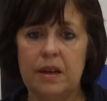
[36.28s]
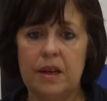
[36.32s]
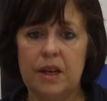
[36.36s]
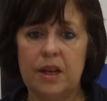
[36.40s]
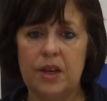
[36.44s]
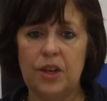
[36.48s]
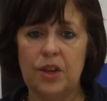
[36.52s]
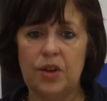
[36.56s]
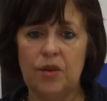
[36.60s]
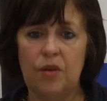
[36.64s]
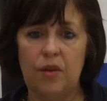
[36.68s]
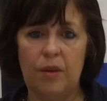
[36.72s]

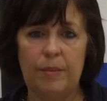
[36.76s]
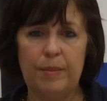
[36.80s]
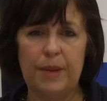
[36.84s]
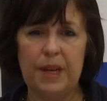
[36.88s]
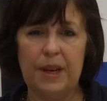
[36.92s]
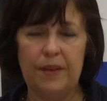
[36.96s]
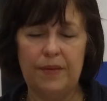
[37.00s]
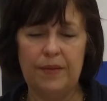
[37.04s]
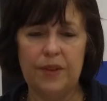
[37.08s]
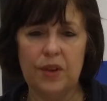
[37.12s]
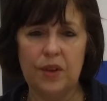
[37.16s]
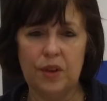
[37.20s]

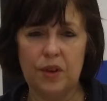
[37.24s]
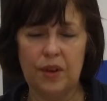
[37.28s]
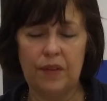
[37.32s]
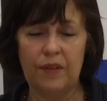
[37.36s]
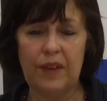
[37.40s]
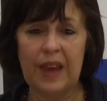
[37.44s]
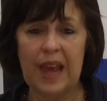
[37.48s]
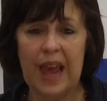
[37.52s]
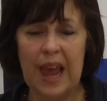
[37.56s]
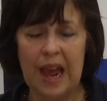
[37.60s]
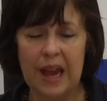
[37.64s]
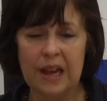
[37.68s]
descriptive sort of
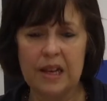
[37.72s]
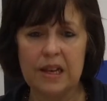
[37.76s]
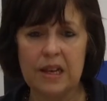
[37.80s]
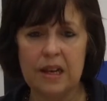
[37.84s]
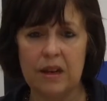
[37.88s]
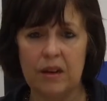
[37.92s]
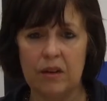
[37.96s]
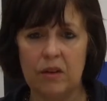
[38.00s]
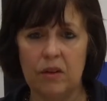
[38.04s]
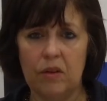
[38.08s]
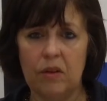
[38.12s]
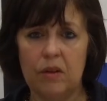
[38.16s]

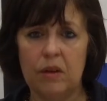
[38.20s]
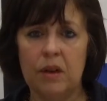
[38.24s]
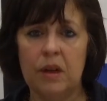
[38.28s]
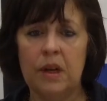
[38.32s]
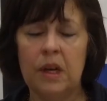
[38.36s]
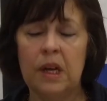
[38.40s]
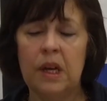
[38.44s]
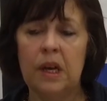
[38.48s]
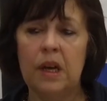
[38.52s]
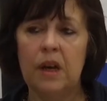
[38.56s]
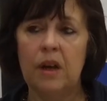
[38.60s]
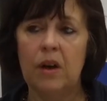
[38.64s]
catalogue
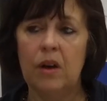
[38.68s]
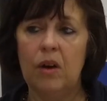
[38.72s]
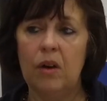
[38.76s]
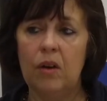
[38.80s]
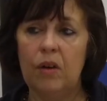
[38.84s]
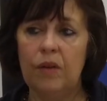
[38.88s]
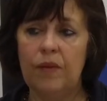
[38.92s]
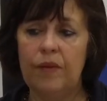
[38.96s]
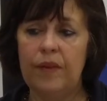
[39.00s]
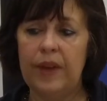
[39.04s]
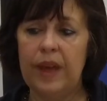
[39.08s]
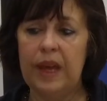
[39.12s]

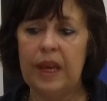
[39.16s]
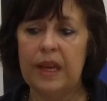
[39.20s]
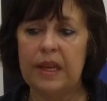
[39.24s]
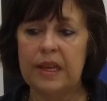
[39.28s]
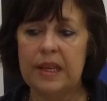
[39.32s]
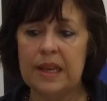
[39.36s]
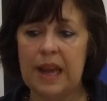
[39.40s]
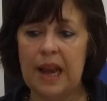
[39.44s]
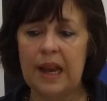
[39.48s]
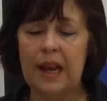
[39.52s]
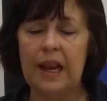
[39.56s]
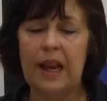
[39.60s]
of
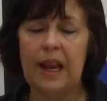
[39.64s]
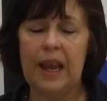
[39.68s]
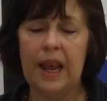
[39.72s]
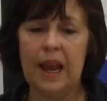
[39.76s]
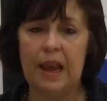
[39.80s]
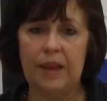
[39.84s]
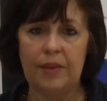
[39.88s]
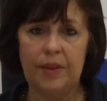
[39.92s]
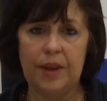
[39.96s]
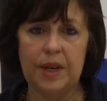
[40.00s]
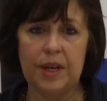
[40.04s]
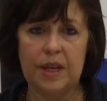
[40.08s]
exactly how
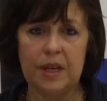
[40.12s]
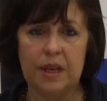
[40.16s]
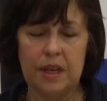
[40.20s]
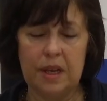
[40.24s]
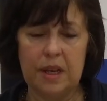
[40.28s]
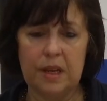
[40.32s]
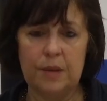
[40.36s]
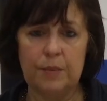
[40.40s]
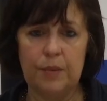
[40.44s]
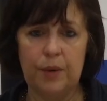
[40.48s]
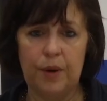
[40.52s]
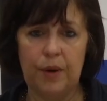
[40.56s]
the
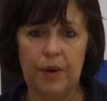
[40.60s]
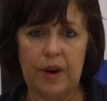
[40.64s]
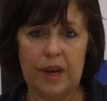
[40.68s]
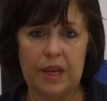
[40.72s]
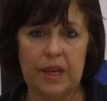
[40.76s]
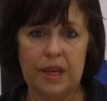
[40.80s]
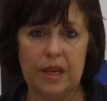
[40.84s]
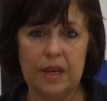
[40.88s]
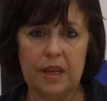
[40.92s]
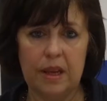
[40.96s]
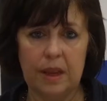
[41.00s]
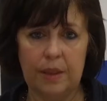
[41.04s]
disease
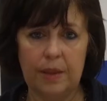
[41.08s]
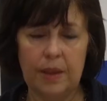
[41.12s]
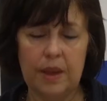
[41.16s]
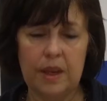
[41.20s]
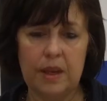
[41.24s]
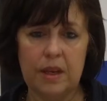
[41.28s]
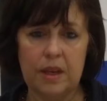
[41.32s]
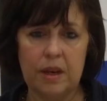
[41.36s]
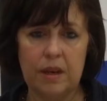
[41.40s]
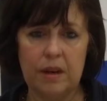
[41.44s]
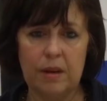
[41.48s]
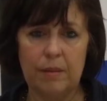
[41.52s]
progresses in
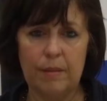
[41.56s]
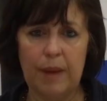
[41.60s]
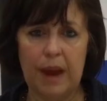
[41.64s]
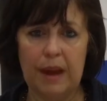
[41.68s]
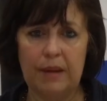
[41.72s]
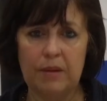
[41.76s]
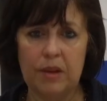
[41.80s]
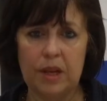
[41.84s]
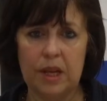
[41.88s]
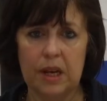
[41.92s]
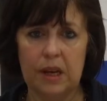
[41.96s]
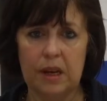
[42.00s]
this new
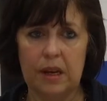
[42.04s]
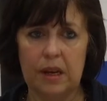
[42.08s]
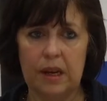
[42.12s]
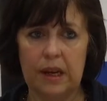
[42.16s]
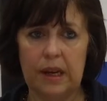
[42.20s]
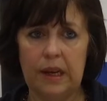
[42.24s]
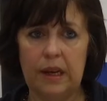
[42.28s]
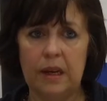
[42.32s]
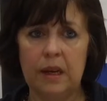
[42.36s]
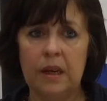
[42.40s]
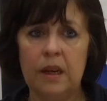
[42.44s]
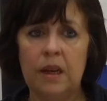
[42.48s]
mouse
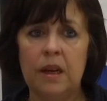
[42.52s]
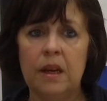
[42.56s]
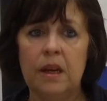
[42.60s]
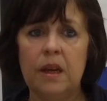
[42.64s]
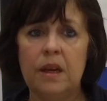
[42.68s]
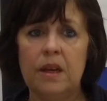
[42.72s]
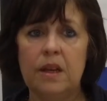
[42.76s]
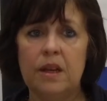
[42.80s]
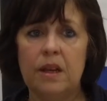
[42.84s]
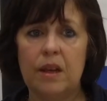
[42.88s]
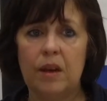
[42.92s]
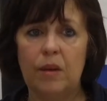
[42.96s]
line.
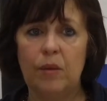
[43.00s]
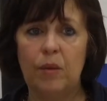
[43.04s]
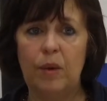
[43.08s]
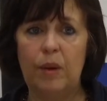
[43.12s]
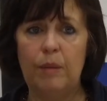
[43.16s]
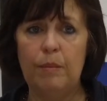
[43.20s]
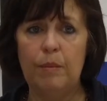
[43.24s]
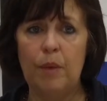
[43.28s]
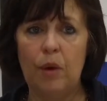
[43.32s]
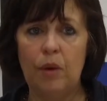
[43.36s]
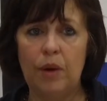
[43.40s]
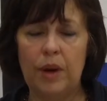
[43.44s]
So we
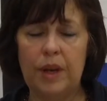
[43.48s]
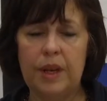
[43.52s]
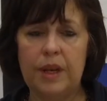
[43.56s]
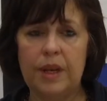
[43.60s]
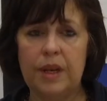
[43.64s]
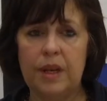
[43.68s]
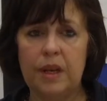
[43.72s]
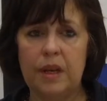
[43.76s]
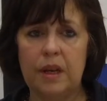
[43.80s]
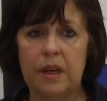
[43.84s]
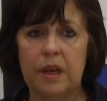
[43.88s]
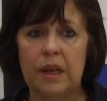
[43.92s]

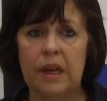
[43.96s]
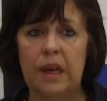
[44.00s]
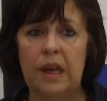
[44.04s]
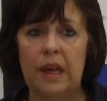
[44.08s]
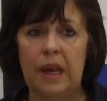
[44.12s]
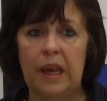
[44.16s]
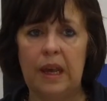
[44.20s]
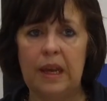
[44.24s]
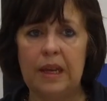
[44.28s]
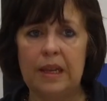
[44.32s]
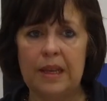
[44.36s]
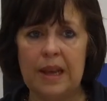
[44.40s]
monitor
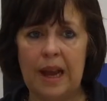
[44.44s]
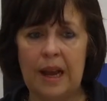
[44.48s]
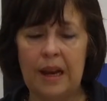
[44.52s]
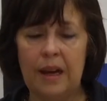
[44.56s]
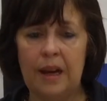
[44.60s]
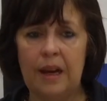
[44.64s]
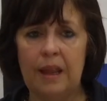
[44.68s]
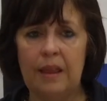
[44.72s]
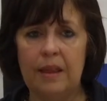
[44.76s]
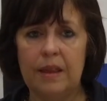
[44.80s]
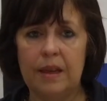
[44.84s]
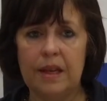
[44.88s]

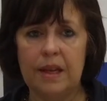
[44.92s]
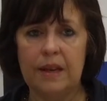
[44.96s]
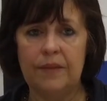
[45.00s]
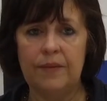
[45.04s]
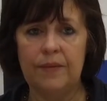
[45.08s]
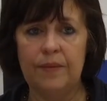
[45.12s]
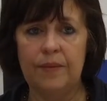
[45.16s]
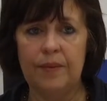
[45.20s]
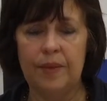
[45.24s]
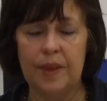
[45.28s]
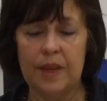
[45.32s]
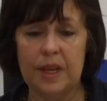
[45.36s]
exactly the,
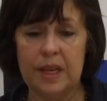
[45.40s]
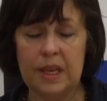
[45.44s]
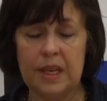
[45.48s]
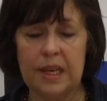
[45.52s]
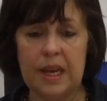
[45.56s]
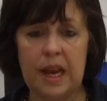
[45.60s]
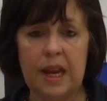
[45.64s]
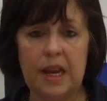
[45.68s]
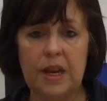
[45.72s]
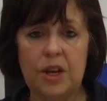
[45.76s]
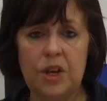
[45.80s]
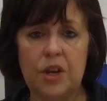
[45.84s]
the
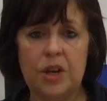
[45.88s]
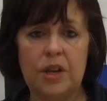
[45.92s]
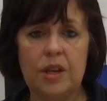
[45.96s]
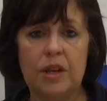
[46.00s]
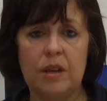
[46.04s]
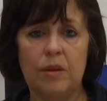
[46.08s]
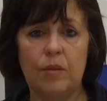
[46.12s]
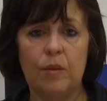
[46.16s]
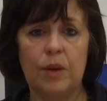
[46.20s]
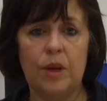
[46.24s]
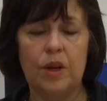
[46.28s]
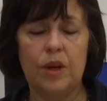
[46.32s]
stages
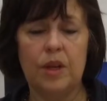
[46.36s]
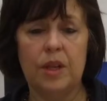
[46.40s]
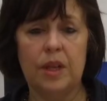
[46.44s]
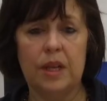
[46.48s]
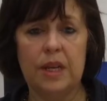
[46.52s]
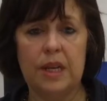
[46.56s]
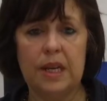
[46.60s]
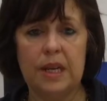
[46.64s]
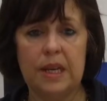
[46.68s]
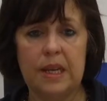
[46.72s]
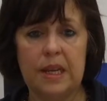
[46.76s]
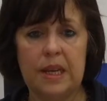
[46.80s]
at which the
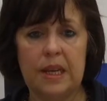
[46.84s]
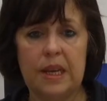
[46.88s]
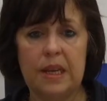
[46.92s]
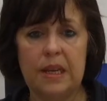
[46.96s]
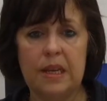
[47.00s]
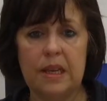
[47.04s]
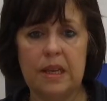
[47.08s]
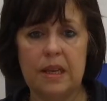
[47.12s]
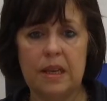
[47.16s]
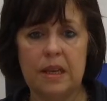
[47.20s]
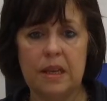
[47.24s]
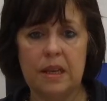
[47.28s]

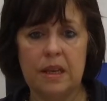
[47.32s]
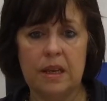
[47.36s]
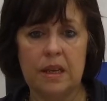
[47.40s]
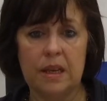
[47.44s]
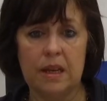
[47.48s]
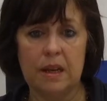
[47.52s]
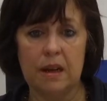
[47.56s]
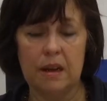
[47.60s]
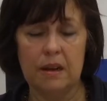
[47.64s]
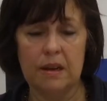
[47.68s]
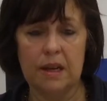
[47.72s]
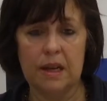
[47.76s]
disease
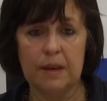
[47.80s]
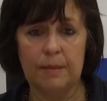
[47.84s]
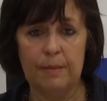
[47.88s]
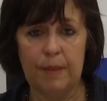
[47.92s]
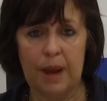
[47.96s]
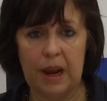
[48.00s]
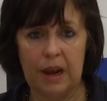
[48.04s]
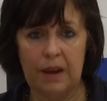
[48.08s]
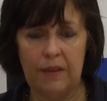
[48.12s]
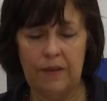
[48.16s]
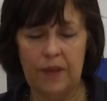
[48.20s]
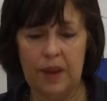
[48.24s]
starts to
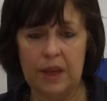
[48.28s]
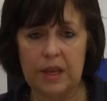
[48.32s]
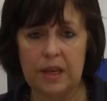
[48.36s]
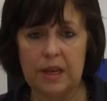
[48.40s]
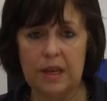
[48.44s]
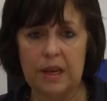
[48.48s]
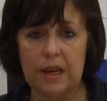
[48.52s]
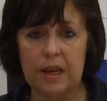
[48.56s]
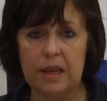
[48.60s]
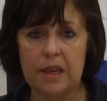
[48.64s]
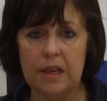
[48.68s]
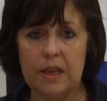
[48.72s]
manifest
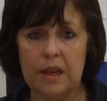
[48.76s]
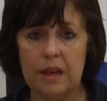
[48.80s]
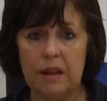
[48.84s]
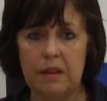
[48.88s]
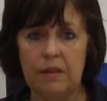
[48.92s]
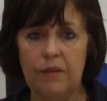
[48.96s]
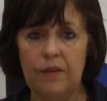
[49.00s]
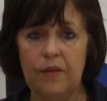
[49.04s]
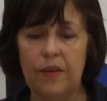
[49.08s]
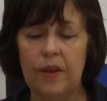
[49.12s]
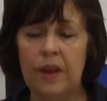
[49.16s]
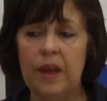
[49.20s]
itself
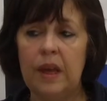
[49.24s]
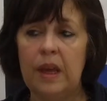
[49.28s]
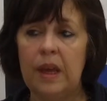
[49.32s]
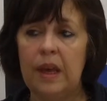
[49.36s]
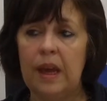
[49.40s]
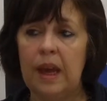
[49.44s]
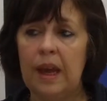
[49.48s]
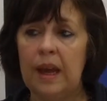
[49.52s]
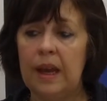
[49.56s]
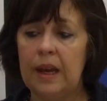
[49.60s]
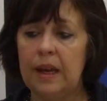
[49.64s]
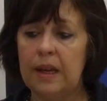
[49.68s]

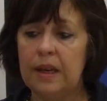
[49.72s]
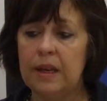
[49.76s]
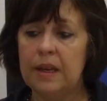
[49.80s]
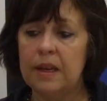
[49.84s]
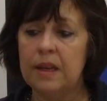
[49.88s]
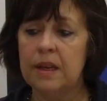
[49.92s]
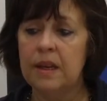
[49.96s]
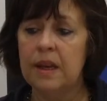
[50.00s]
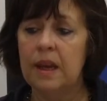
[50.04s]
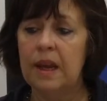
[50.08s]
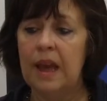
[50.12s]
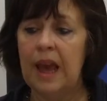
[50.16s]
and
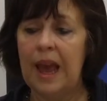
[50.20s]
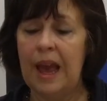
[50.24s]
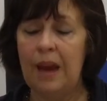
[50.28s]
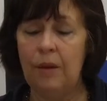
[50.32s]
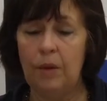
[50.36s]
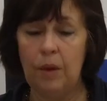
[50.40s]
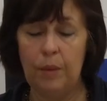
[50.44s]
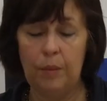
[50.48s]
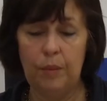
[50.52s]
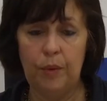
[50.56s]
how it